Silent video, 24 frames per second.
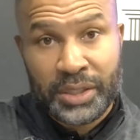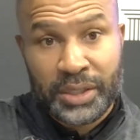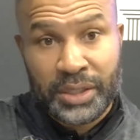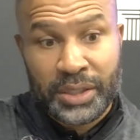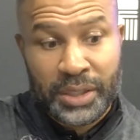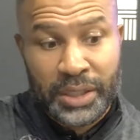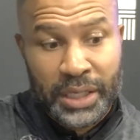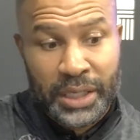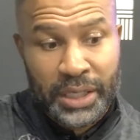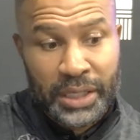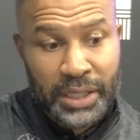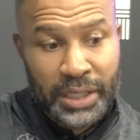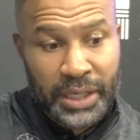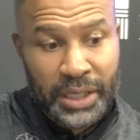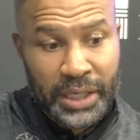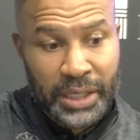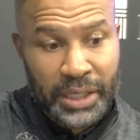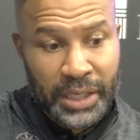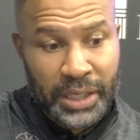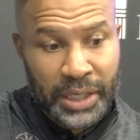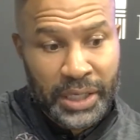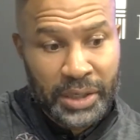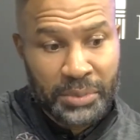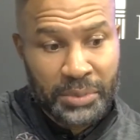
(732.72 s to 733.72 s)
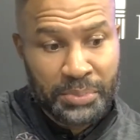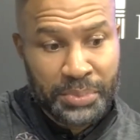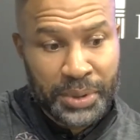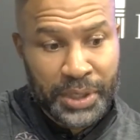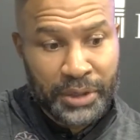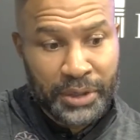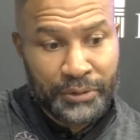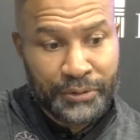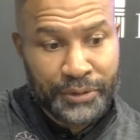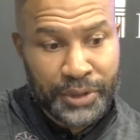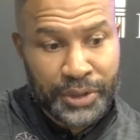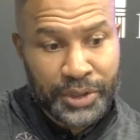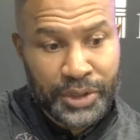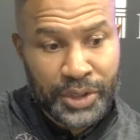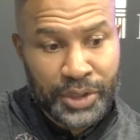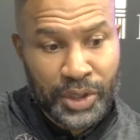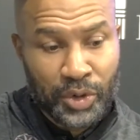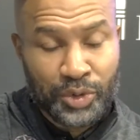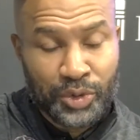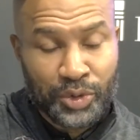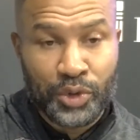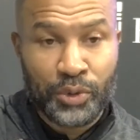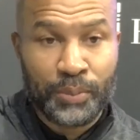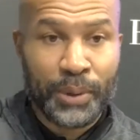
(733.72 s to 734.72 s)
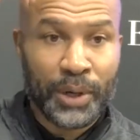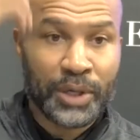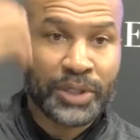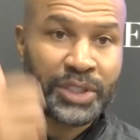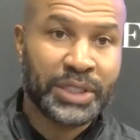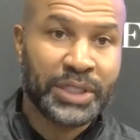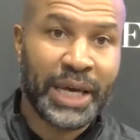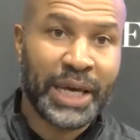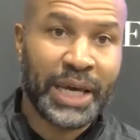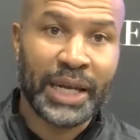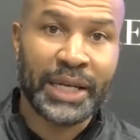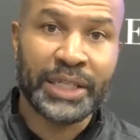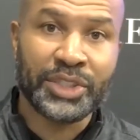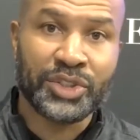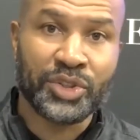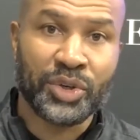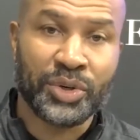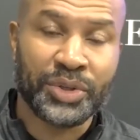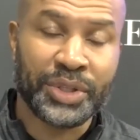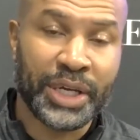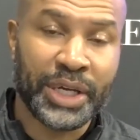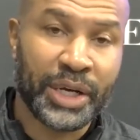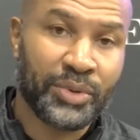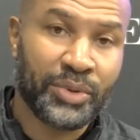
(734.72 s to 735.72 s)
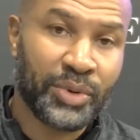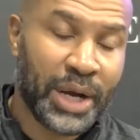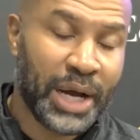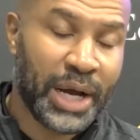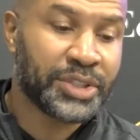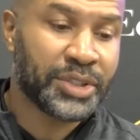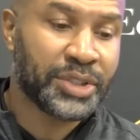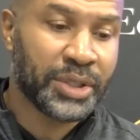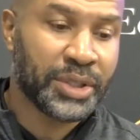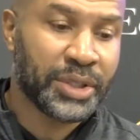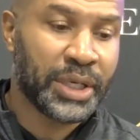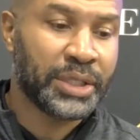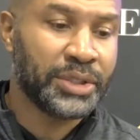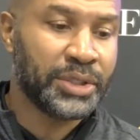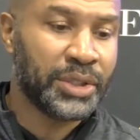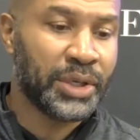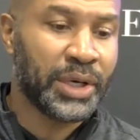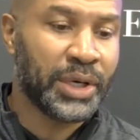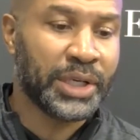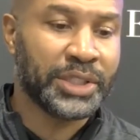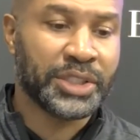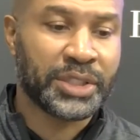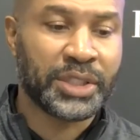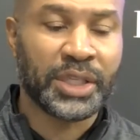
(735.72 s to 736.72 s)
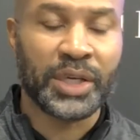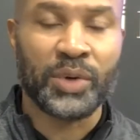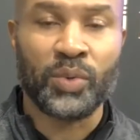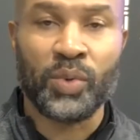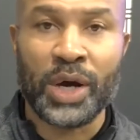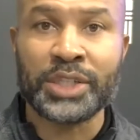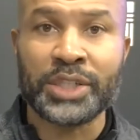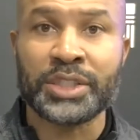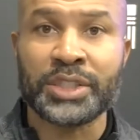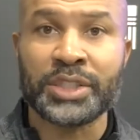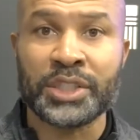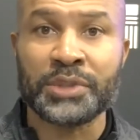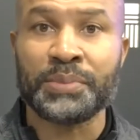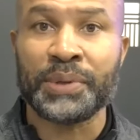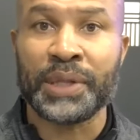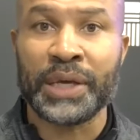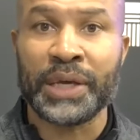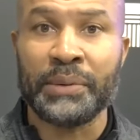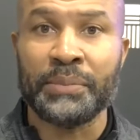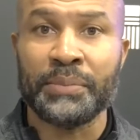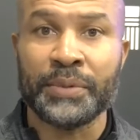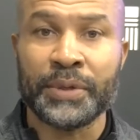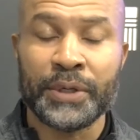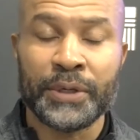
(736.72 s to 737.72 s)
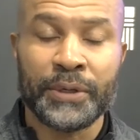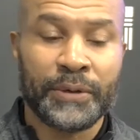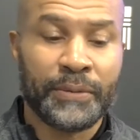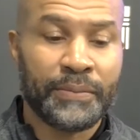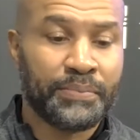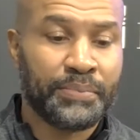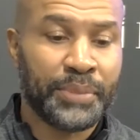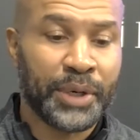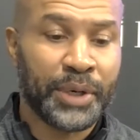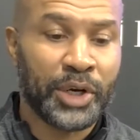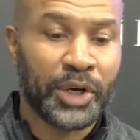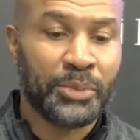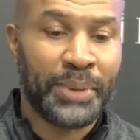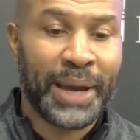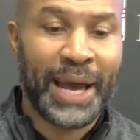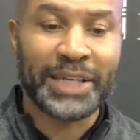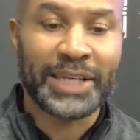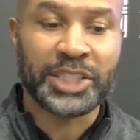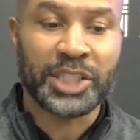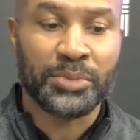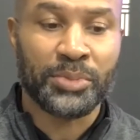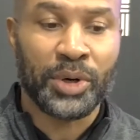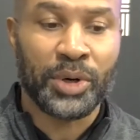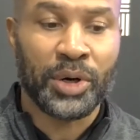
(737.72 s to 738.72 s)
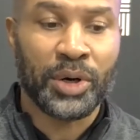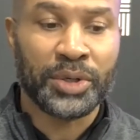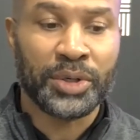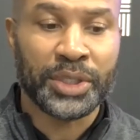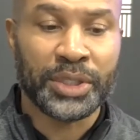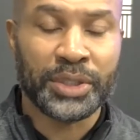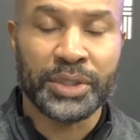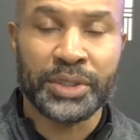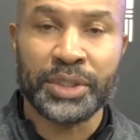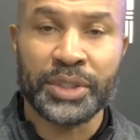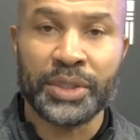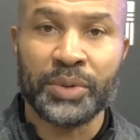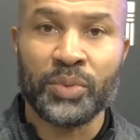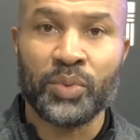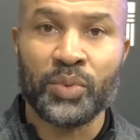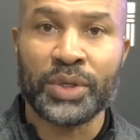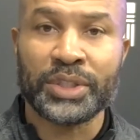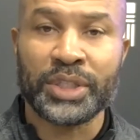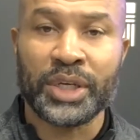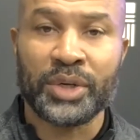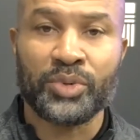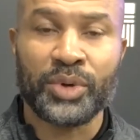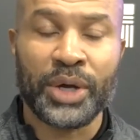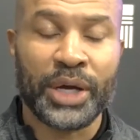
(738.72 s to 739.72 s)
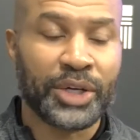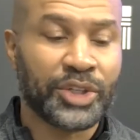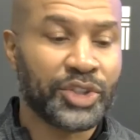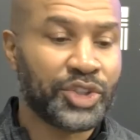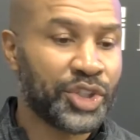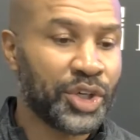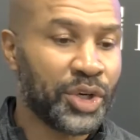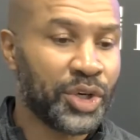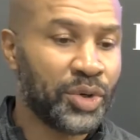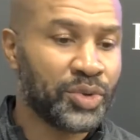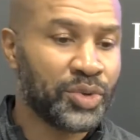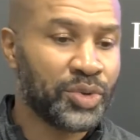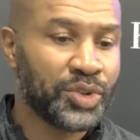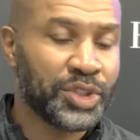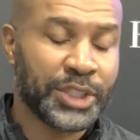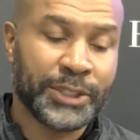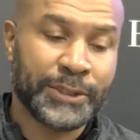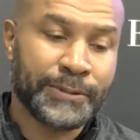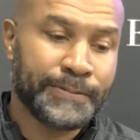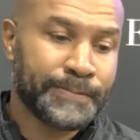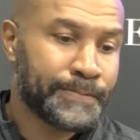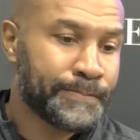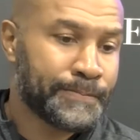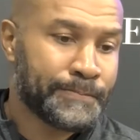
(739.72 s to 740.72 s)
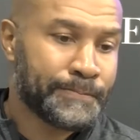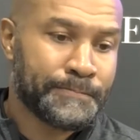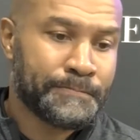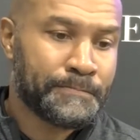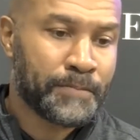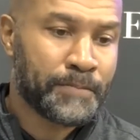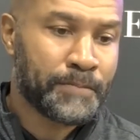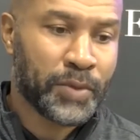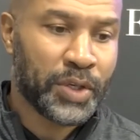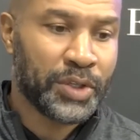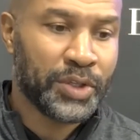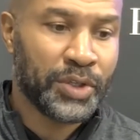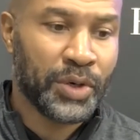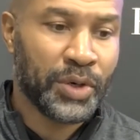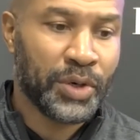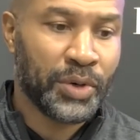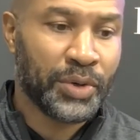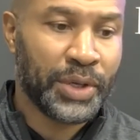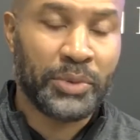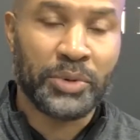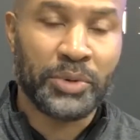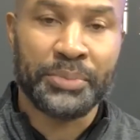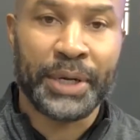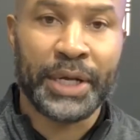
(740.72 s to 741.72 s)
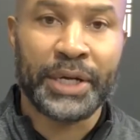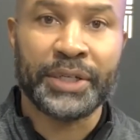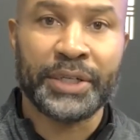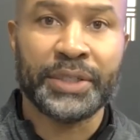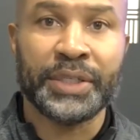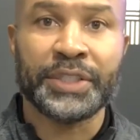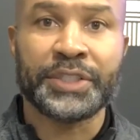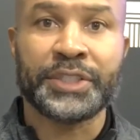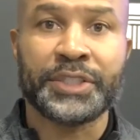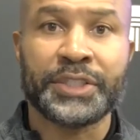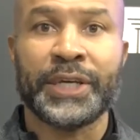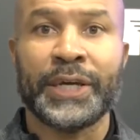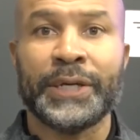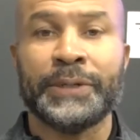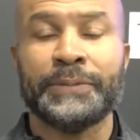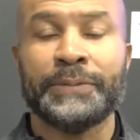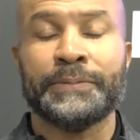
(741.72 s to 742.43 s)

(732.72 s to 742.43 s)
a bit of, you know, new personalities on their roster, you know, I just think Washington's playing better basketball than what their record shows. And, you know, they were better than us tonight.